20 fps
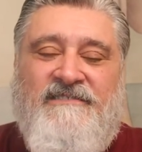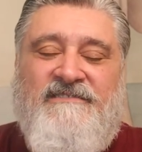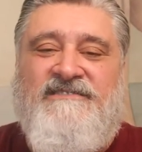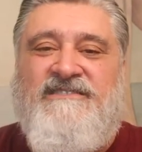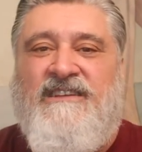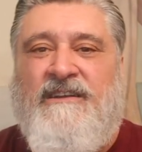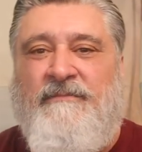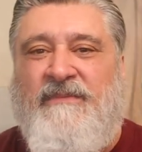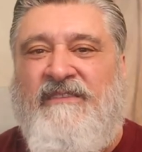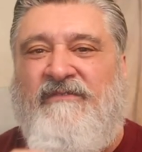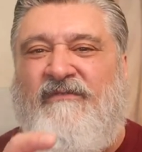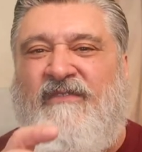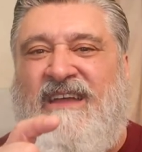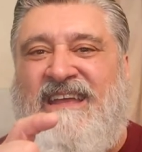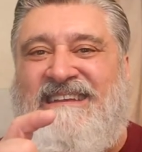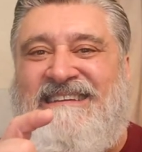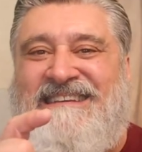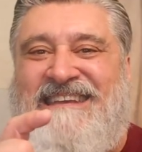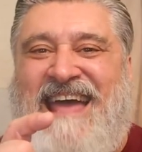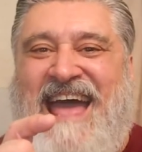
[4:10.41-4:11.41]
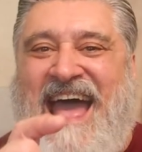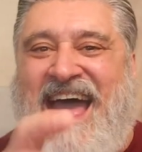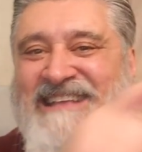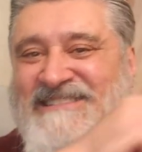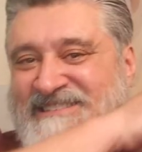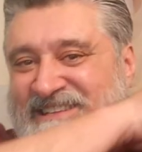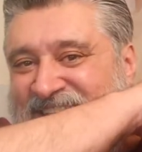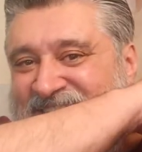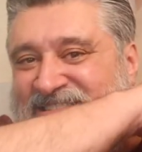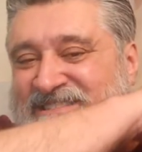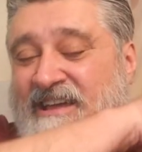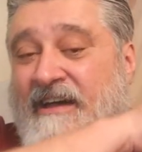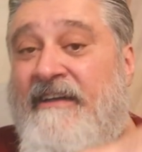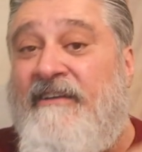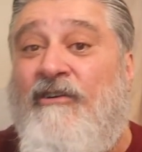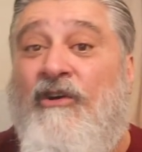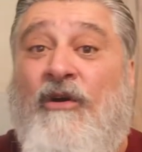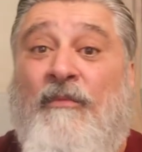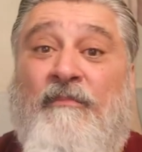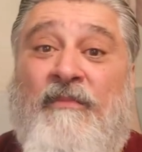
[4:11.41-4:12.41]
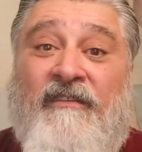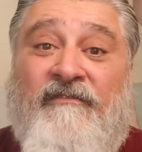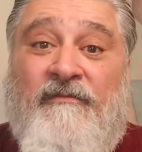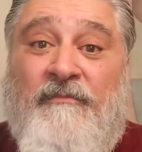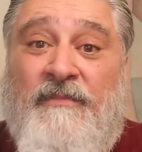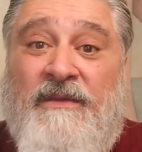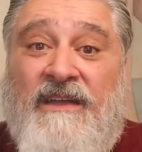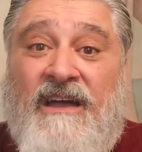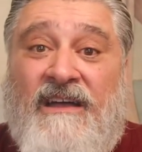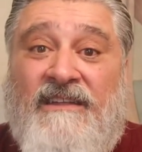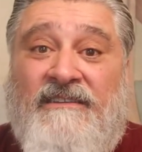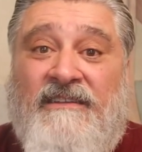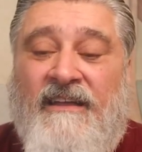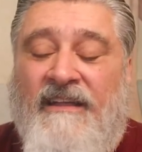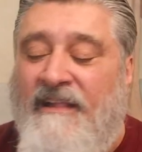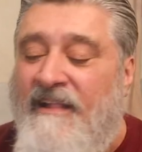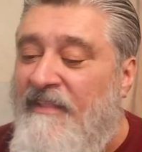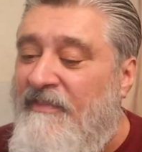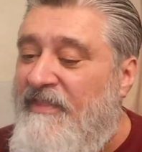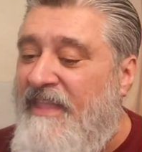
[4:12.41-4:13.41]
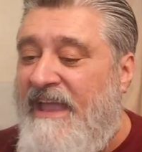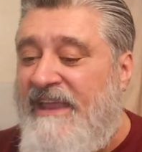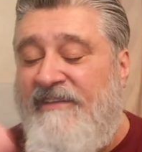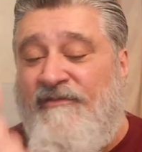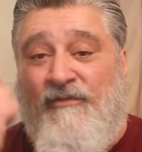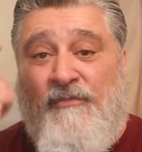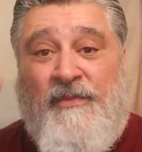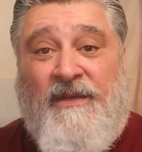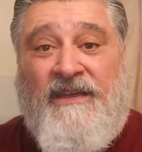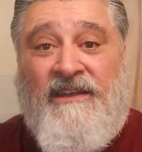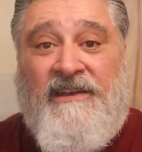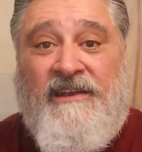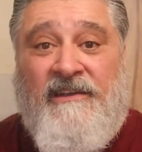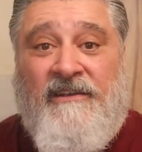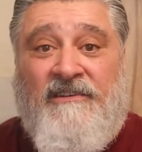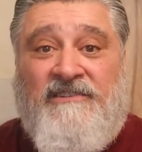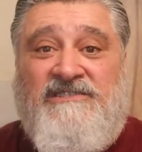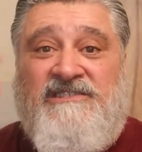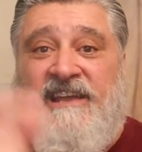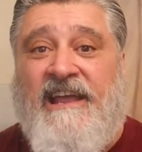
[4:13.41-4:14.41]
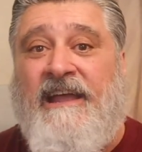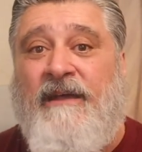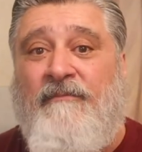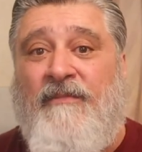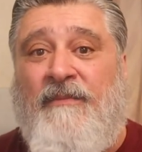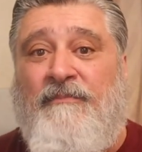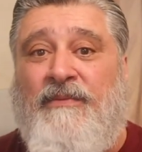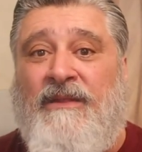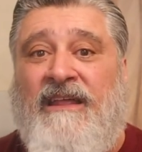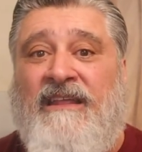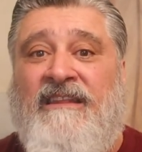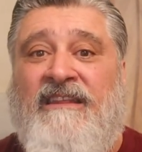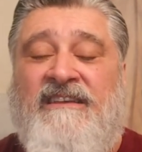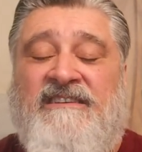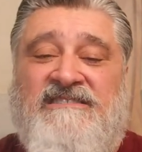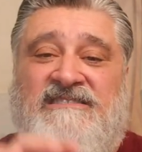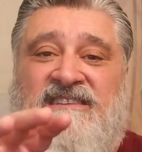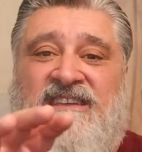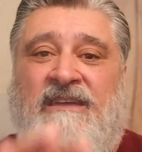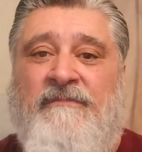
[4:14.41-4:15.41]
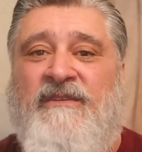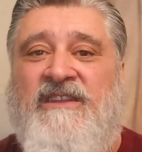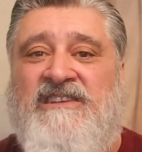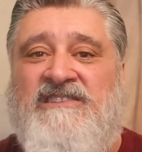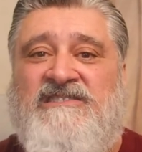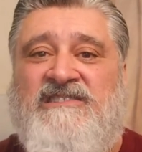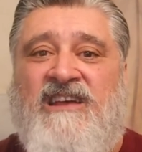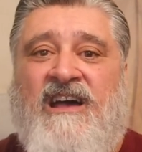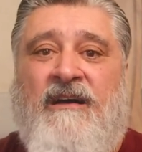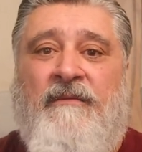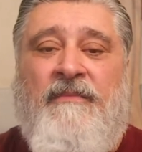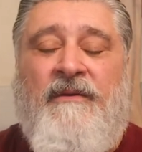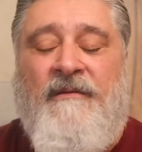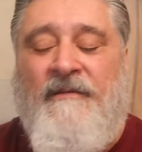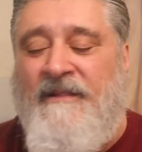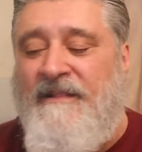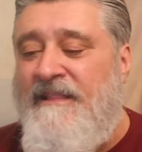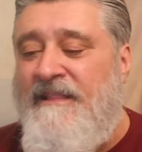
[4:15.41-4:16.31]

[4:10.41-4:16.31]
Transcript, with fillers: It's going to be fantastic. It's how I go above and beyond. Thank you for being here. Check out my playlist. Give me the sub.